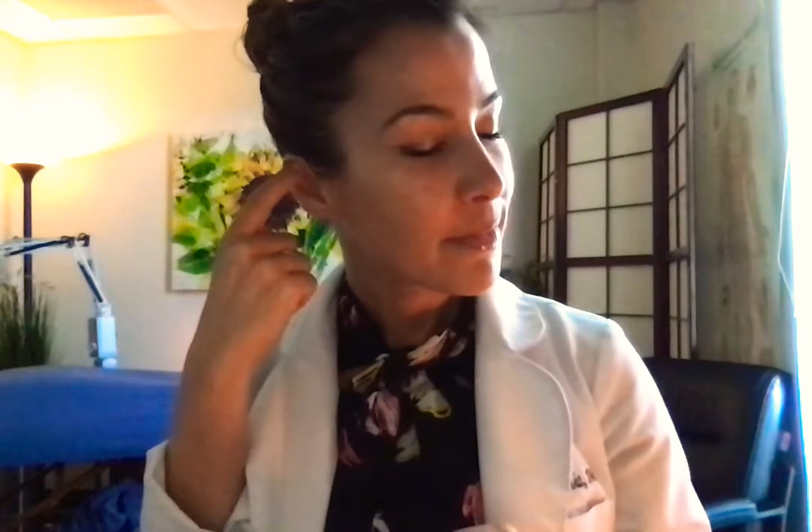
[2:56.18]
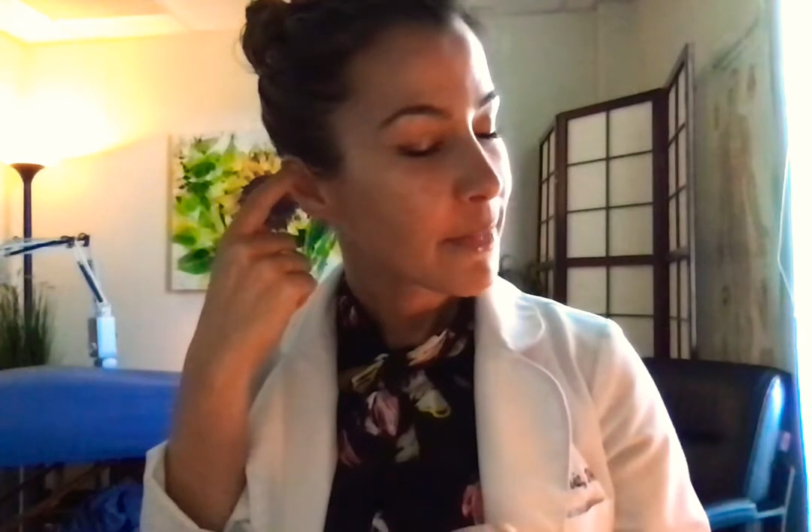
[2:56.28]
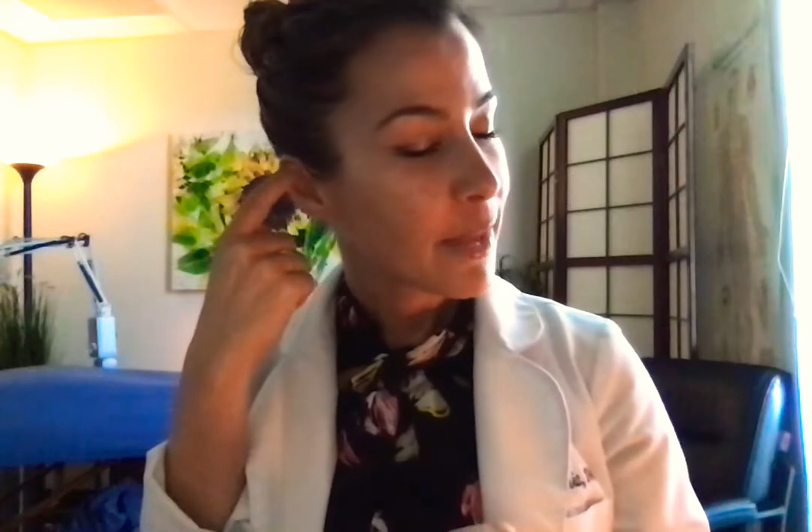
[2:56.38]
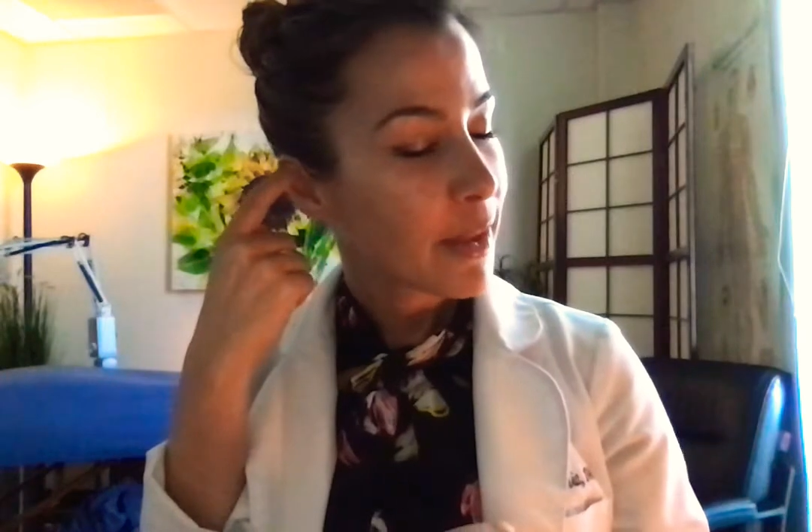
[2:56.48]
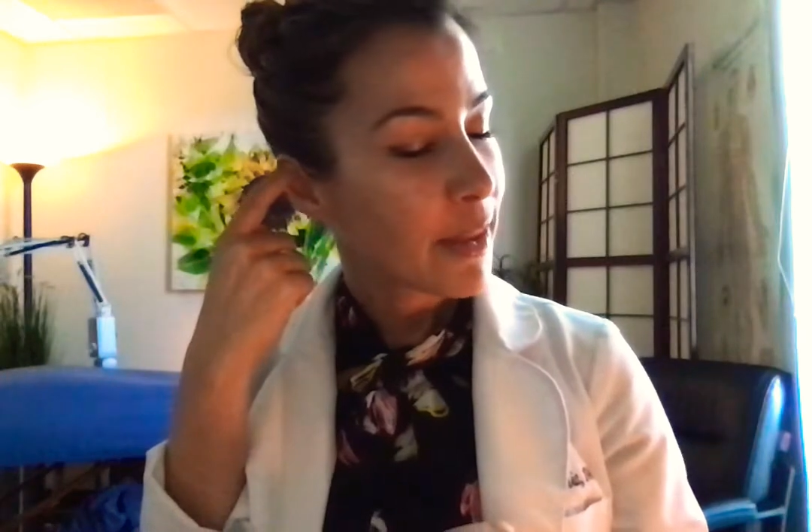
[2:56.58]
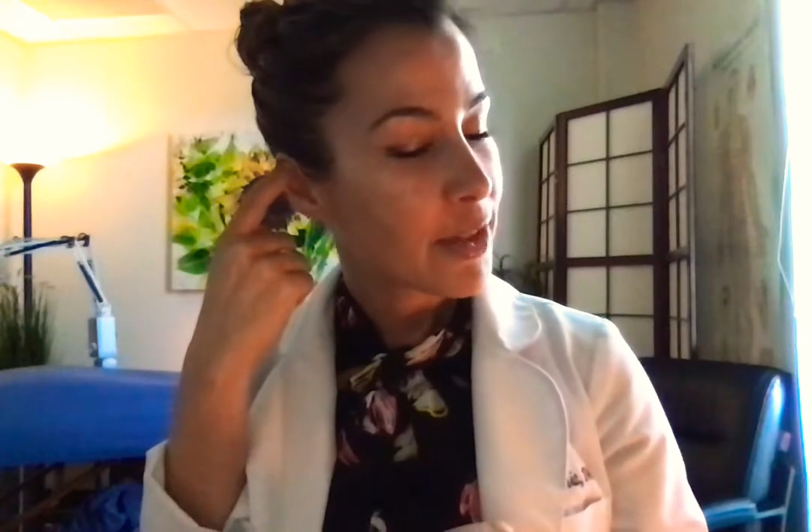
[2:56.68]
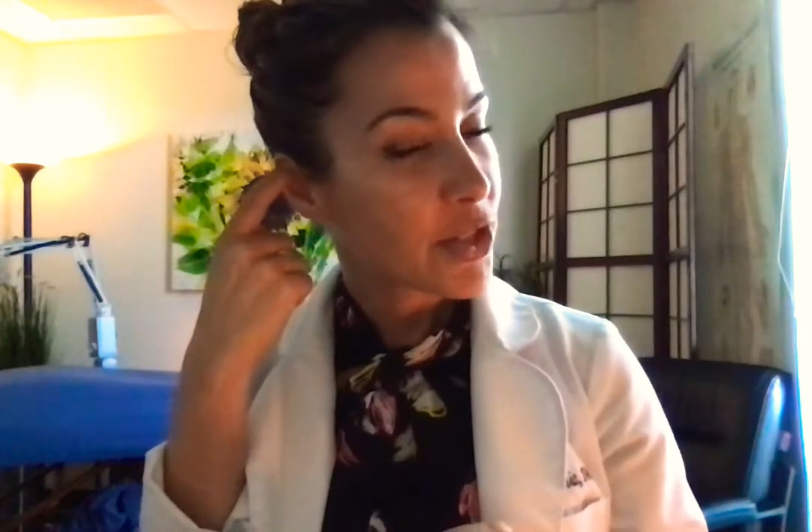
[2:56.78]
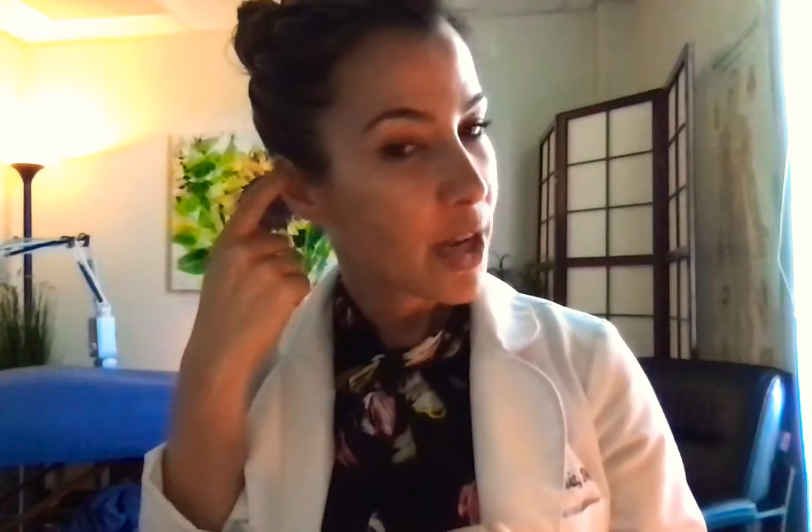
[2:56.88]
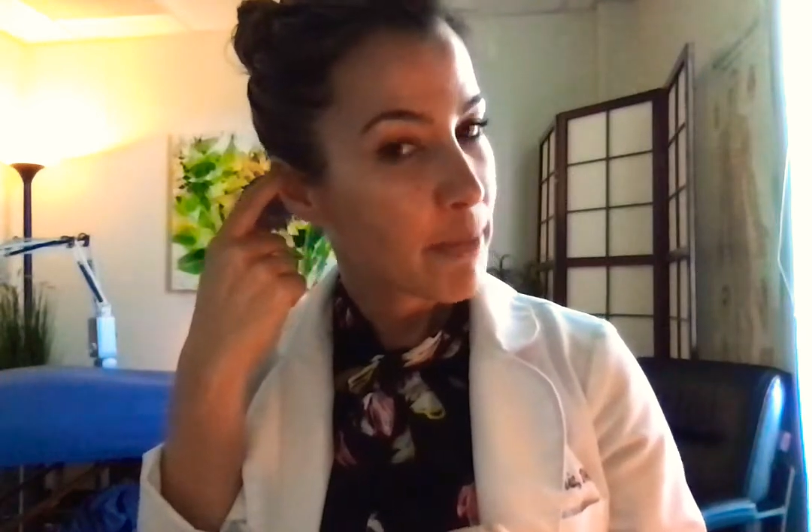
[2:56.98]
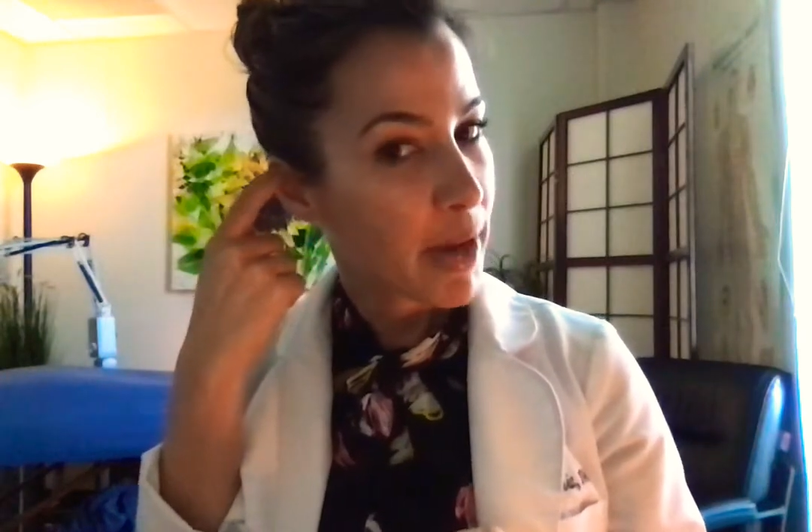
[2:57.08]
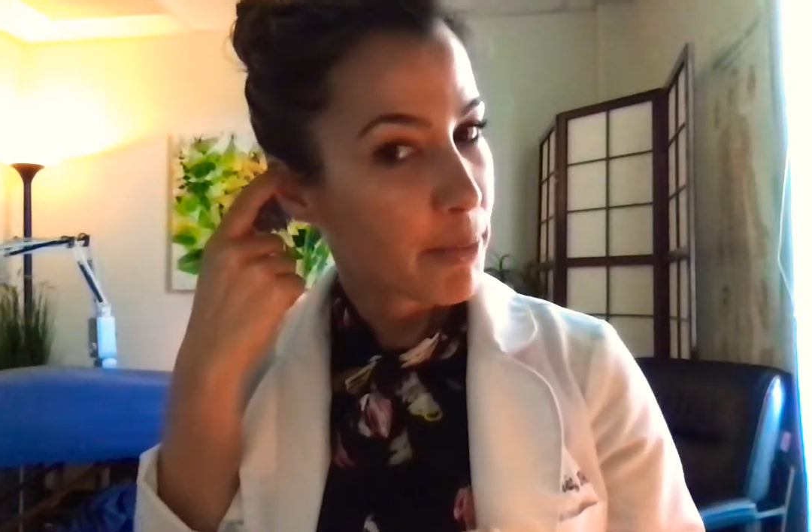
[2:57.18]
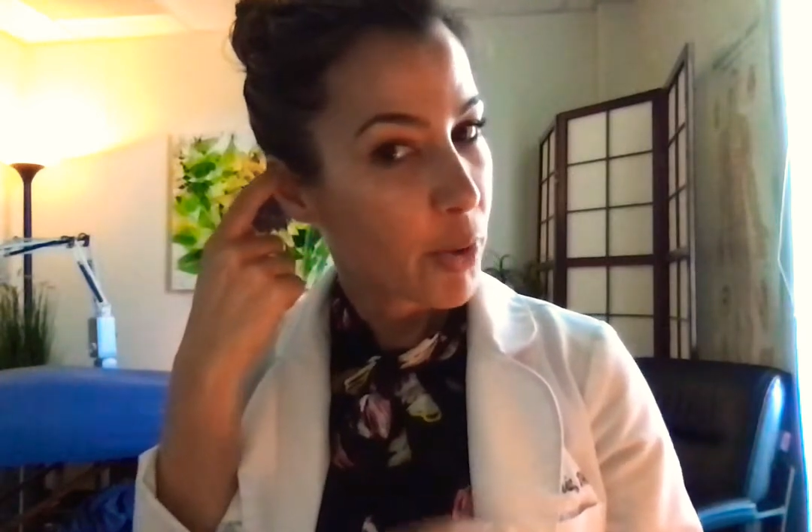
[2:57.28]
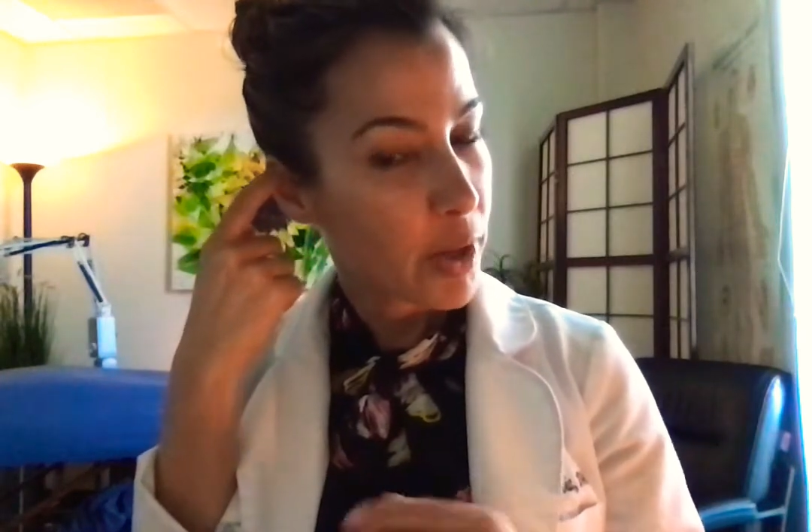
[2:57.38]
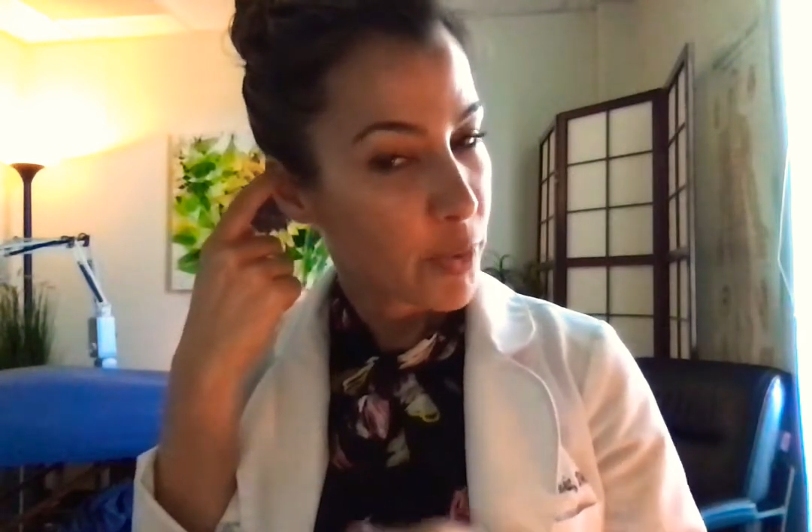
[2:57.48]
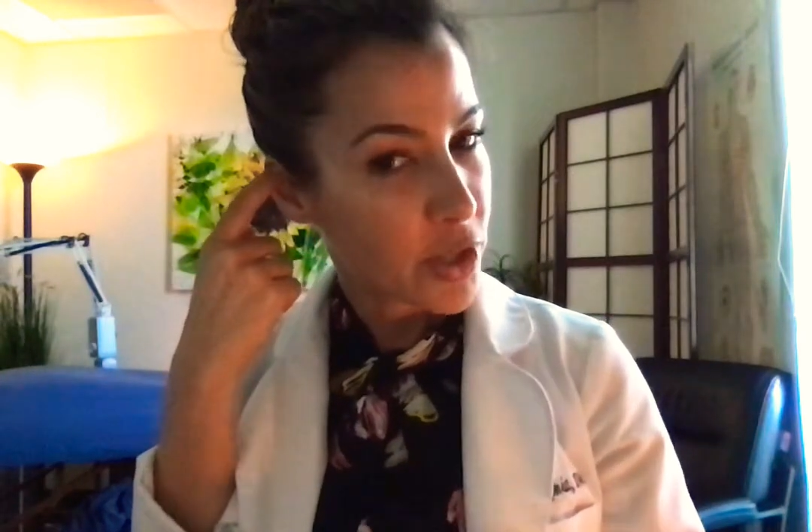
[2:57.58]
the Shen Men
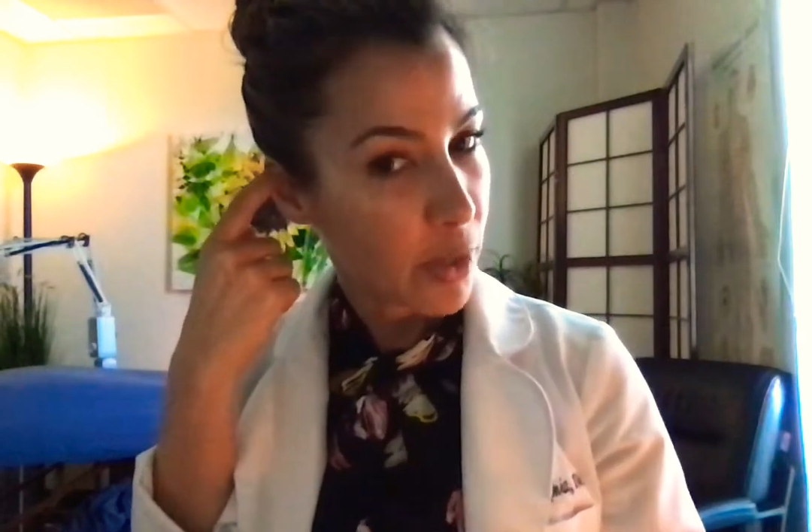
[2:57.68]
point, which I